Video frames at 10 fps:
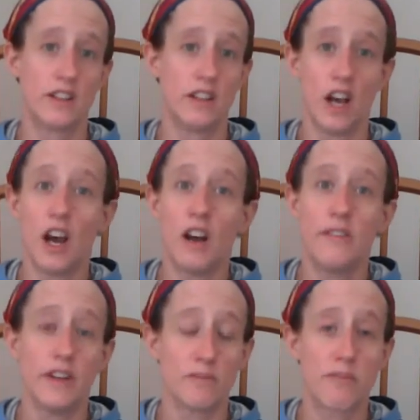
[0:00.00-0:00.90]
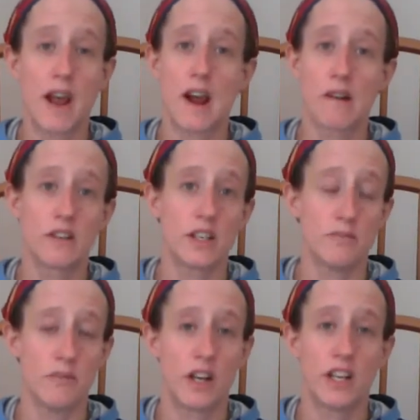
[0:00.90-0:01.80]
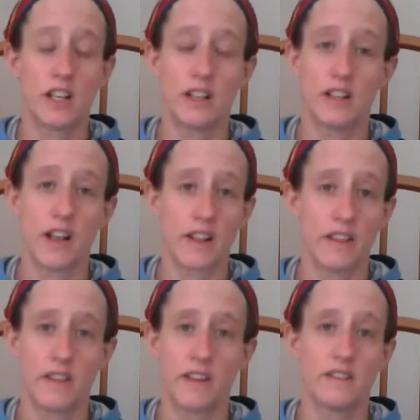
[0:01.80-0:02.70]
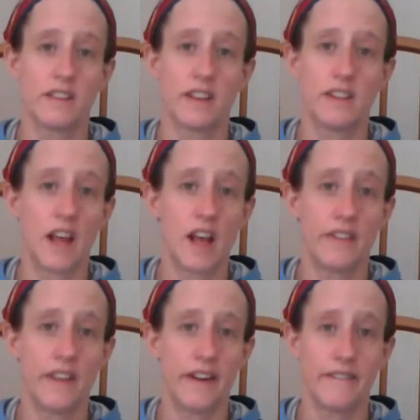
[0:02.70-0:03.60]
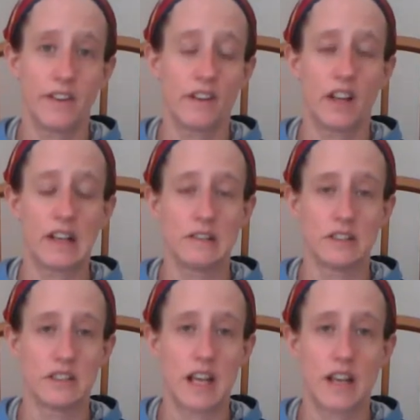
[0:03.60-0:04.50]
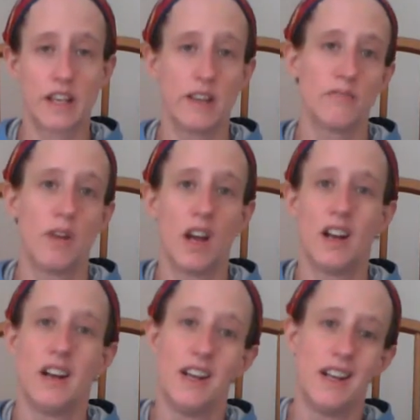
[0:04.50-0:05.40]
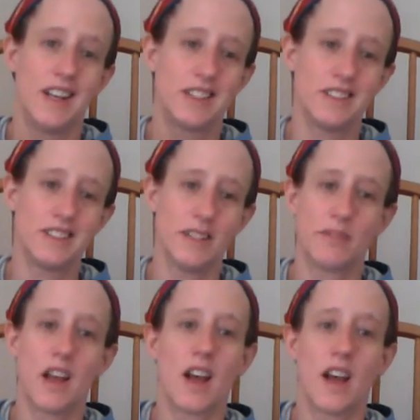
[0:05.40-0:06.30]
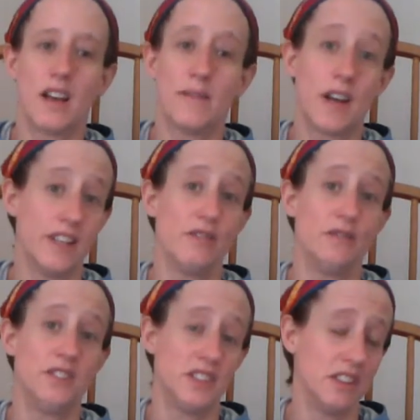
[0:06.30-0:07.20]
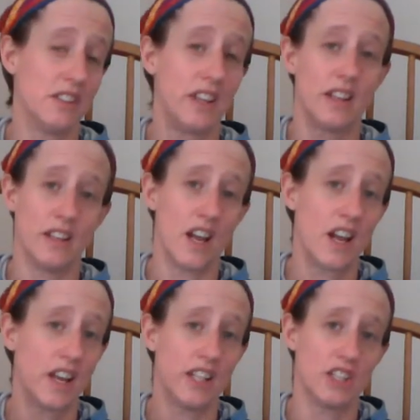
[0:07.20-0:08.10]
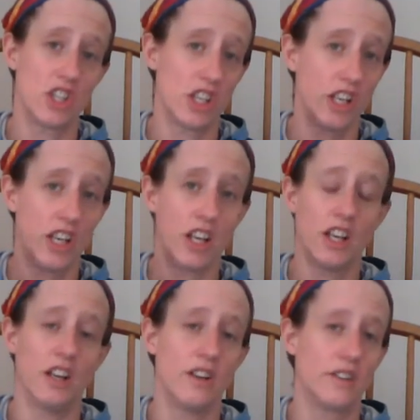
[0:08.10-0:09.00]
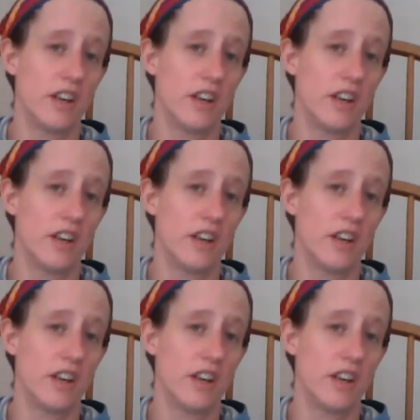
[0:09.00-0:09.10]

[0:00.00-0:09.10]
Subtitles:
love and power and money and things like that I felt like I was lacking. But at the same time, I knew stealing and lying and cheating and all